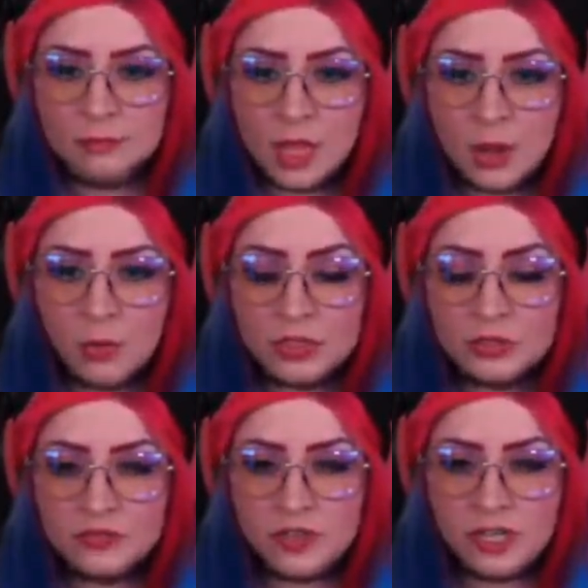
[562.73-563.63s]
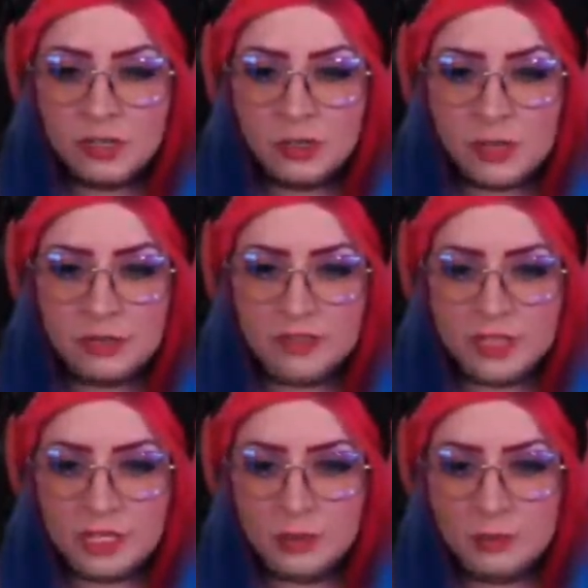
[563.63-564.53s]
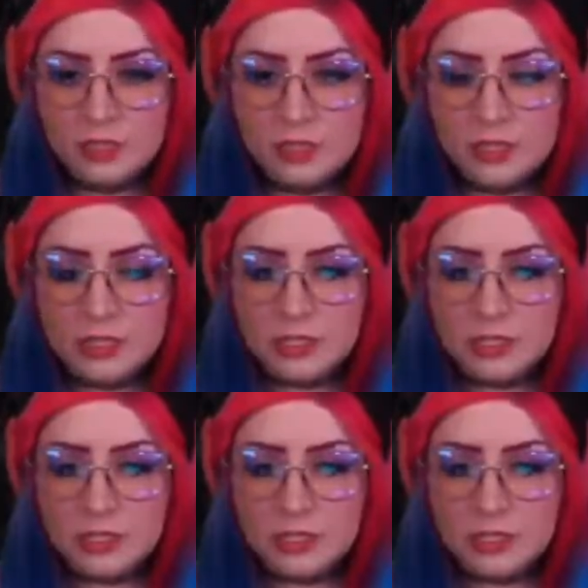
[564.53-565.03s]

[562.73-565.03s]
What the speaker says: What's funnier about Fifth Element is